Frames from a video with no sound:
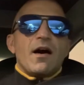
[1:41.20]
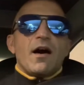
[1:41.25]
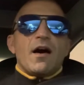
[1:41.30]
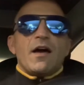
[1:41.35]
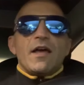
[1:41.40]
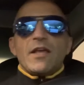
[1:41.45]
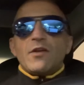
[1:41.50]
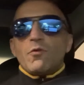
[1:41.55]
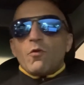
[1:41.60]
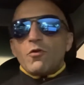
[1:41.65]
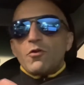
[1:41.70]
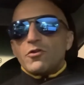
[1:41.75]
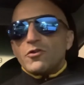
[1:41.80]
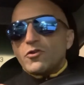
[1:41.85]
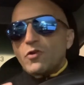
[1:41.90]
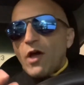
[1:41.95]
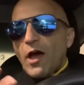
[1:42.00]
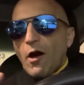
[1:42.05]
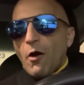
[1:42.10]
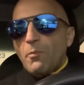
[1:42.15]
in order
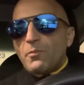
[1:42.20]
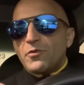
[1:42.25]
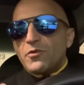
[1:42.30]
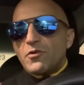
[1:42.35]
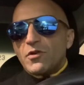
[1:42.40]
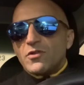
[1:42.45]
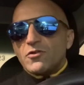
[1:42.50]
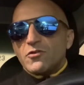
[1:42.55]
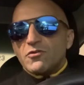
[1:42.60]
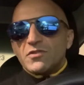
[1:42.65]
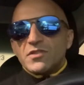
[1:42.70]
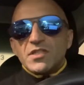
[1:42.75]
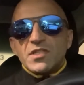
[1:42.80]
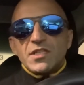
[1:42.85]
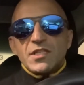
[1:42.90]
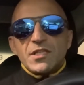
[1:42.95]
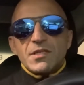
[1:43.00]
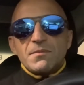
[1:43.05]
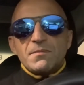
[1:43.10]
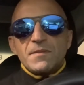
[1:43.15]
to help you and your
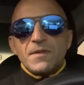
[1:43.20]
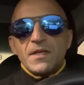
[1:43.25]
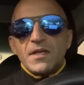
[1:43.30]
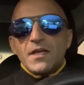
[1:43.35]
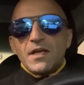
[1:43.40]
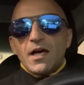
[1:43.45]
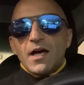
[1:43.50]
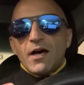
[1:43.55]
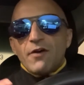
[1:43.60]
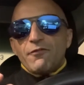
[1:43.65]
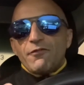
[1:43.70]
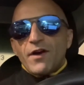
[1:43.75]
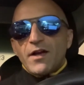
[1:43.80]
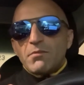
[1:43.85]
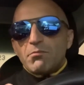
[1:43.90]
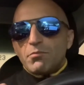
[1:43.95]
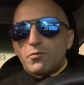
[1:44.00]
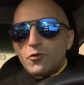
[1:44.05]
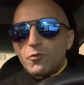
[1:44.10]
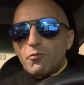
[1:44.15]
team
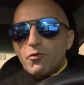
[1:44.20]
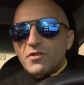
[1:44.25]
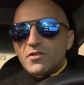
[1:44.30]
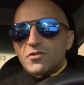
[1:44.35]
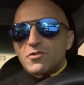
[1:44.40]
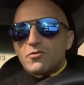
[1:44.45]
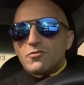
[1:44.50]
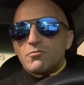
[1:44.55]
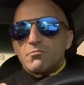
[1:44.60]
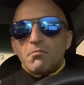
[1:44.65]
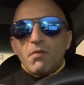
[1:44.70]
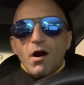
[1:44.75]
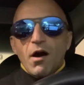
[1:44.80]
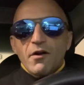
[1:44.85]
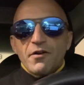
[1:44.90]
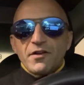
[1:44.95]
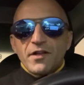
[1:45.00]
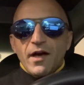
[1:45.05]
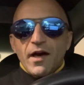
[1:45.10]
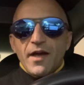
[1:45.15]
find blueprints to
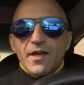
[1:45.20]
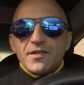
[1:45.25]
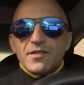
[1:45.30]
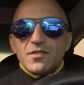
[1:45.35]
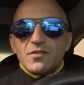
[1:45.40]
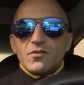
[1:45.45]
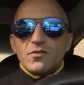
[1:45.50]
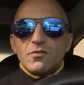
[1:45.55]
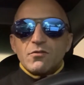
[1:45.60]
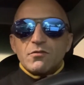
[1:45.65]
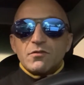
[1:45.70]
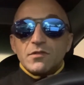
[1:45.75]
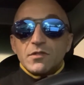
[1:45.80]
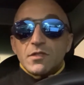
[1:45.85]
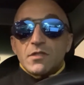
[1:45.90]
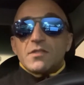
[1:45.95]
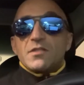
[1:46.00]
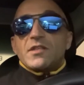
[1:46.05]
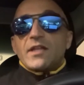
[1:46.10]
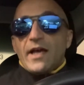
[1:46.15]
modernize your
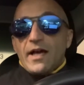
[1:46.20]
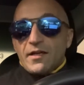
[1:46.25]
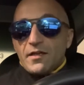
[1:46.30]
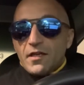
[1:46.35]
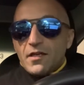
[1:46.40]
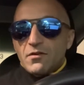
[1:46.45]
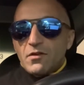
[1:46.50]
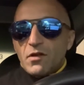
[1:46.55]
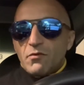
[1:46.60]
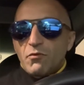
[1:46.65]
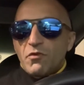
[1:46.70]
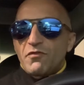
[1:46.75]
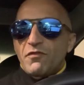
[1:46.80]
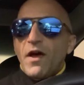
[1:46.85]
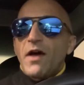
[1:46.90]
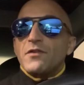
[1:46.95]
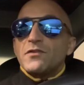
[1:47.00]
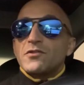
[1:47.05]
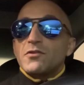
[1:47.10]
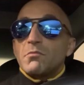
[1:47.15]
data stack. And we
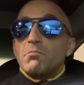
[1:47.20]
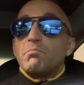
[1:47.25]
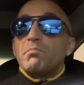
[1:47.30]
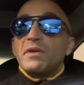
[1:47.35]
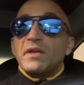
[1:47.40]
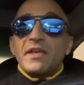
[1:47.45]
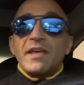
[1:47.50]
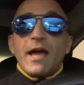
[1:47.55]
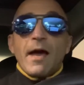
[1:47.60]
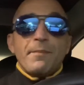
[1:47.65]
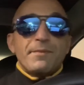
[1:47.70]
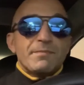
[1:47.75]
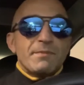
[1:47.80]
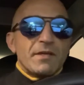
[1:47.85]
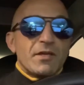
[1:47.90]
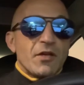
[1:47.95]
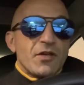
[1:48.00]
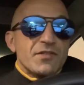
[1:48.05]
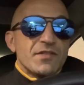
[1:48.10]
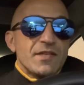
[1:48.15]
found some big gaps
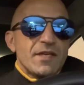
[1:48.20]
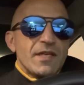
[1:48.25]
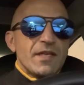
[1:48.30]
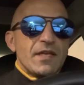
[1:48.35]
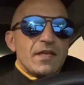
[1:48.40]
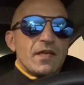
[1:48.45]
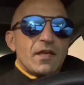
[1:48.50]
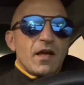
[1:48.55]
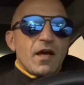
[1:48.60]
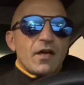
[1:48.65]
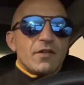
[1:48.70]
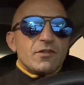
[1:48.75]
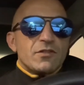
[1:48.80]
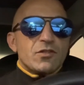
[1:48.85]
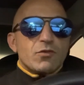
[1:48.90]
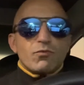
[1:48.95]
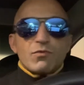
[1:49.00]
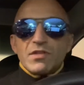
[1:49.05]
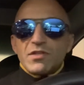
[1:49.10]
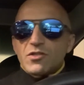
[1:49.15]
because
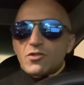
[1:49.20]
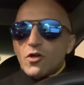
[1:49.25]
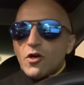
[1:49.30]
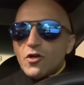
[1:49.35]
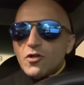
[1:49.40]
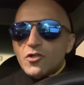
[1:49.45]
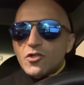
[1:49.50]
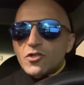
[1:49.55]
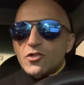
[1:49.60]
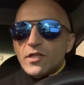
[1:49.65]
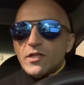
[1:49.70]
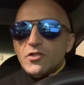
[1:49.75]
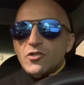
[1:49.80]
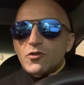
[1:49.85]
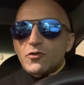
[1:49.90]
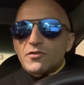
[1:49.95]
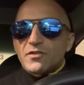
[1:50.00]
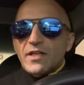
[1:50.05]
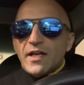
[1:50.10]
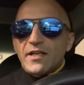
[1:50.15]
there's research that
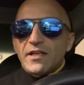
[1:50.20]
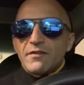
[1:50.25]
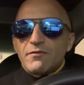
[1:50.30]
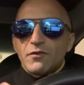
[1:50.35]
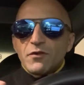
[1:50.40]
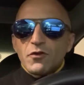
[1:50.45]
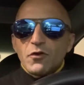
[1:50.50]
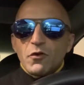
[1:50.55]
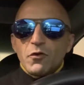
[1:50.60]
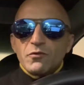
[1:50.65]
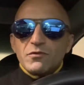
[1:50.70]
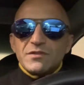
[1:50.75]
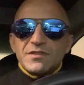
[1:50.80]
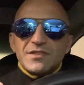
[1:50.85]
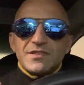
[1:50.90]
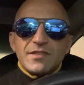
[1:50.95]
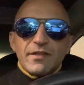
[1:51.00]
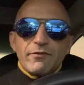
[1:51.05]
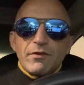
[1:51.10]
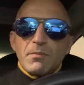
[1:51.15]
shows that even though
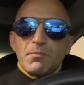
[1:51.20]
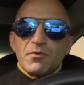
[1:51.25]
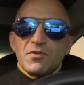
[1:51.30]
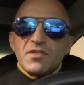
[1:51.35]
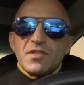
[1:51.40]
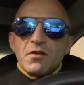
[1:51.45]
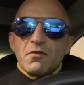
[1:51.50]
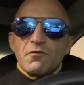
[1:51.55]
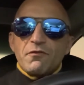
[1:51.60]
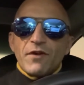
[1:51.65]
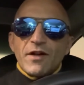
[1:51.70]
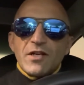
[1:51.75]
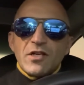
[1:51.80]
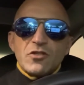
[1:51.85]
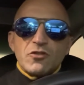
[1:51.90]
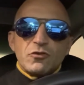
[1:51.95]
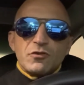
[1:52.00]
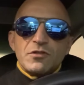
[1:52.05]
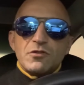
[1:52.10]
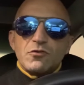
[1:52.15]
70% of
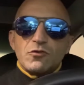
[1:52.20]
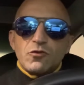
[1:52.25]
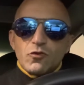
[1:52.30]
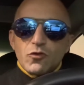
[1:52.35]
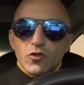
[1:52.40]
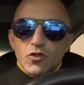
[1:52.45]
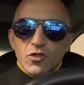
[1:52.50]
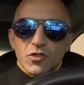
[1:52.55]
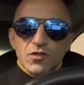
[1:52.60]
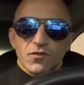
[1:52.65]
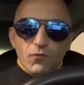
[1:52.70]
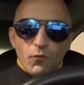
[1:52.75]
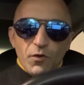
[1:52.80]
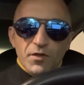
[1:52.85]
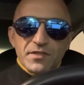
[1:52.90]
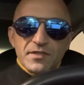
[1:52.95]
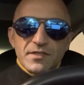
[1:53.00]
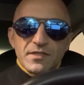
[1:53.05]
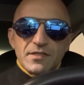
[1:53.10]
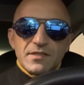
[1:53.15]
financial institutions, for
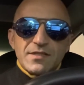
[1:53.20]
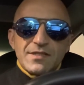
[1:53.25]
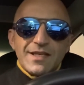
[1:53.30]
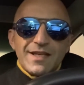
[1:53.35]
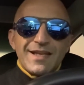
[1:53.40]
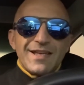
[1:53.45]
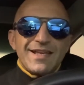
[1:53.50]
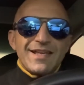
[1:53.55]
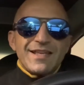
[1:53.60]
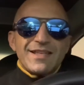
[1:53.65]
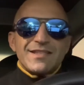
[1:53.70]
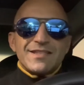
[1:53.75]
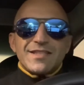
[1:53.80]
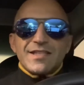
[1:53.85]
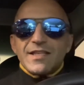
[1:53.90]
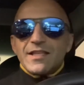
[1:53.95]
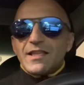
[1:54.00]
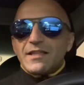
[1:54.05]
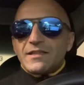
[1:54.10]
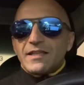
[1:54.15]
instance,
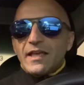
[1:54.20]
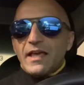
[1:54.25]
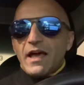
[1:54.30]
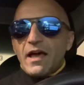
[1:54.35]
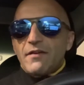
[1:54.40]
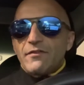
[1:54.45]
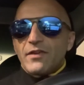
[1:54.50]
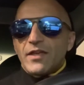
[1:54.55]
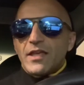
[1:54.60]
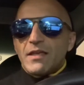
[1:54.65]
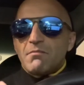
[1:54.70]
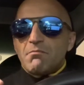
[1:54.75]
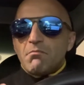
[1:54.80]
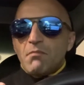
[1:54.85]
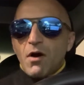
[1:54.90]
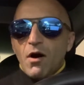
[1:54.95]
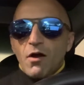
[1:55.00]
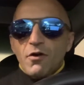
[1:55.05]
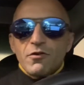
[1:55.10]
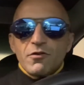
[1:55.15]
say that they have a
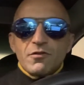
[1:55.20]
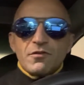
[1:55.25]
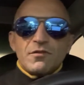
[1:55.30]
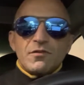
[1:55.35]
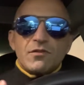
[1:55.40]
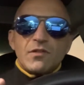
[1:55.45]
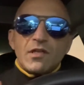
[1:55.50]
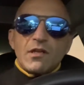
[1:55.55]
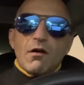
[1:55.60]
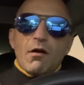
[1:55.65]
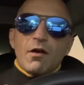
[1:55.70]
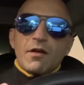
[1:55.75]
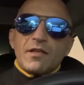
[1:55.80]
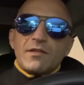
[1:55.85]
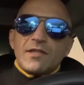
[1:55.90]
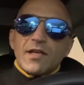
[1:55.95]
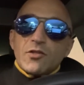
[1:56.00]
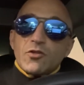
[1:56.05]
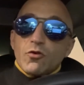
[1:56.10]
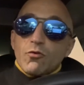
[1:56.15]
modern data
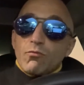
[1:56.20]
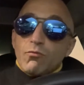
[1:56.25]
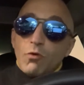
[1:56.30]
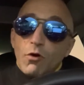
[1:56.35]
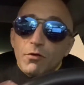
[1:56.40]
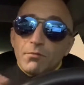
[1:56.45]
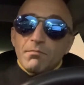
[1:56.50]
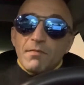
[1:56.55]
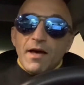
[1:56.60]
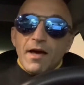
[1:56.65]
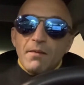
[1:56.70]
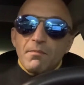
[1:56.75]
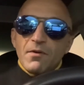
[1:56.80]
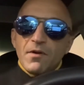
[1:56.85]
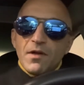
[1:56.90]
architecture roadmap,